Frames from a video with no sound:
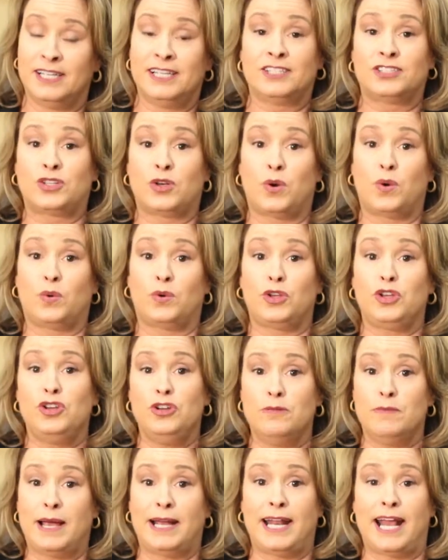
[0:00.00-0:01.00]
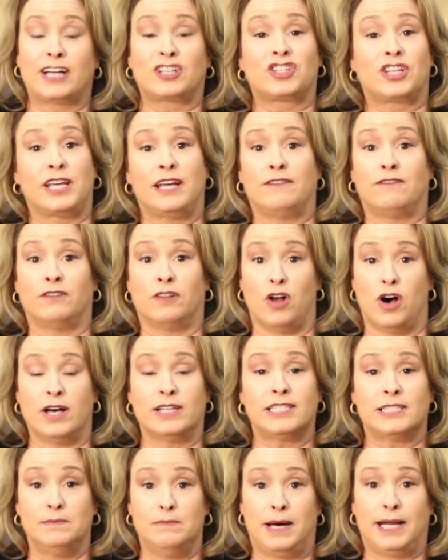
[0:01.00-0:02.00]
So you might actually have
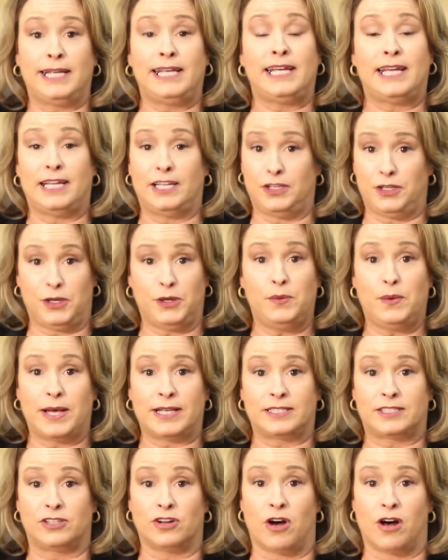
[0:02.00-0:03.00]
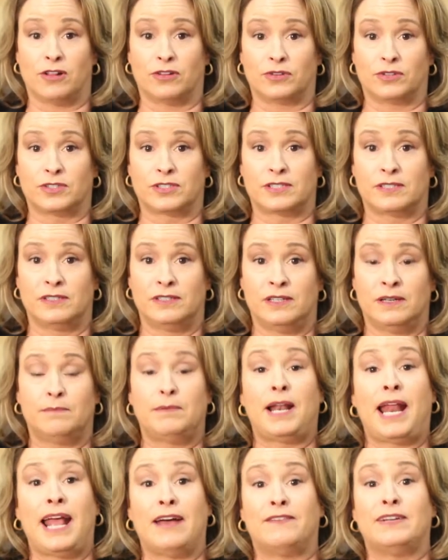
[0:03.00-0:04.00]
lost money in US dollars,
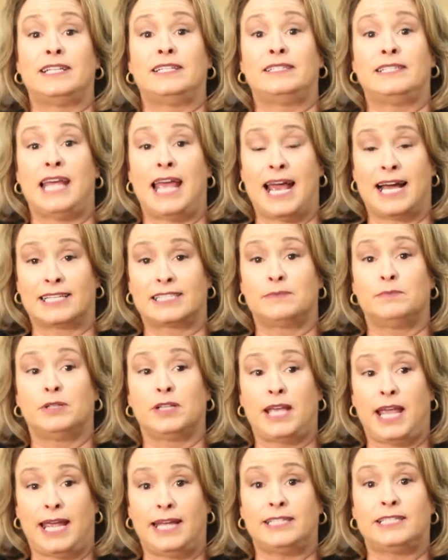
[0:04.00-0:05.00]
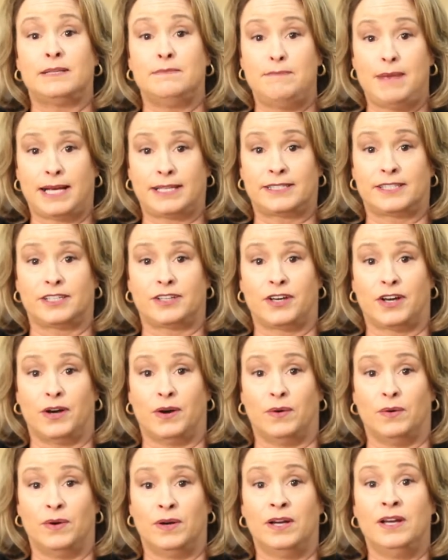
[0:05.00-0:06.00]
but have a taxable gain to
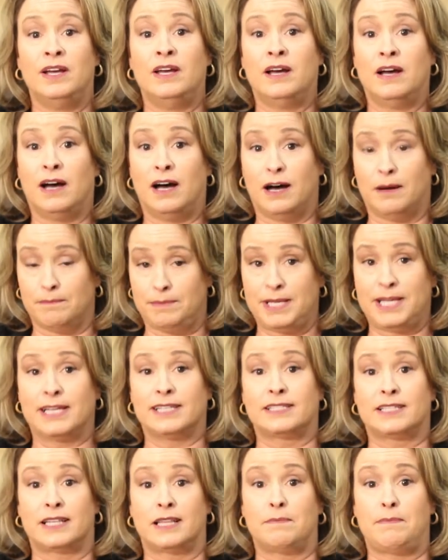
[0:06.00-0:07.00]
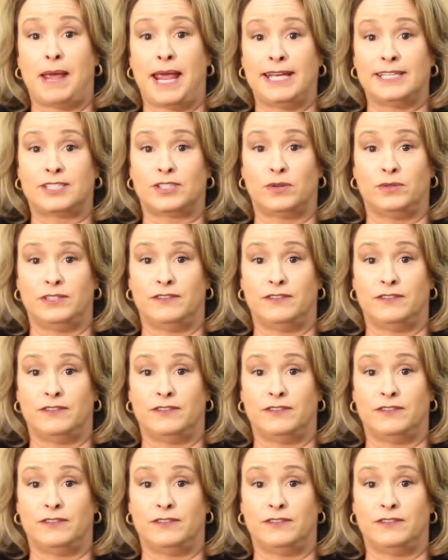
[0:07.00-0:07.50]
Mexico because of the peso